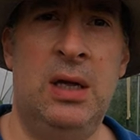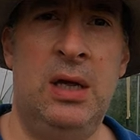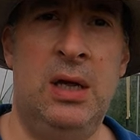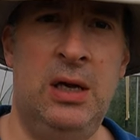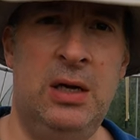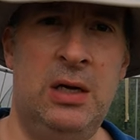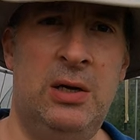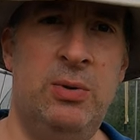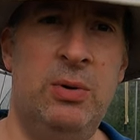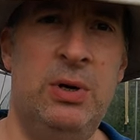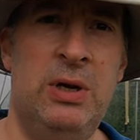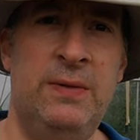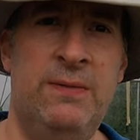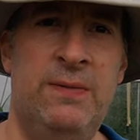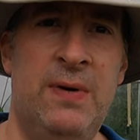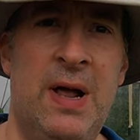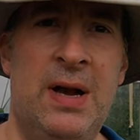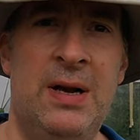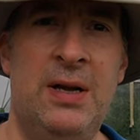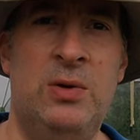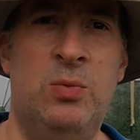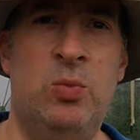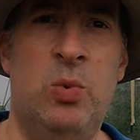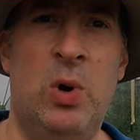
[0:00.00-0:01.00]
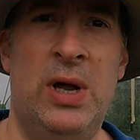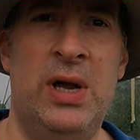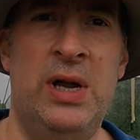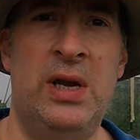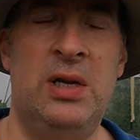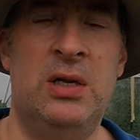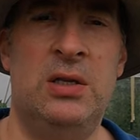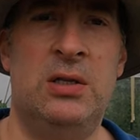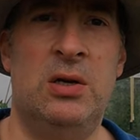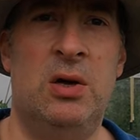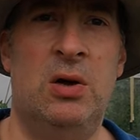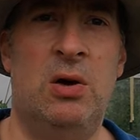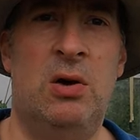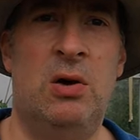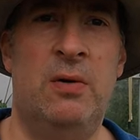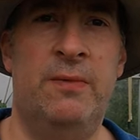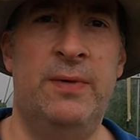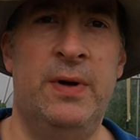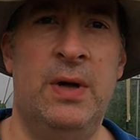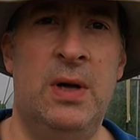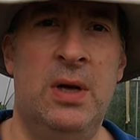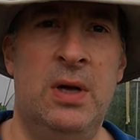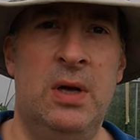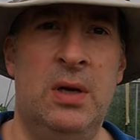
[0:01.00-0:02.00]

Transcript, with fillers: equally valid ways of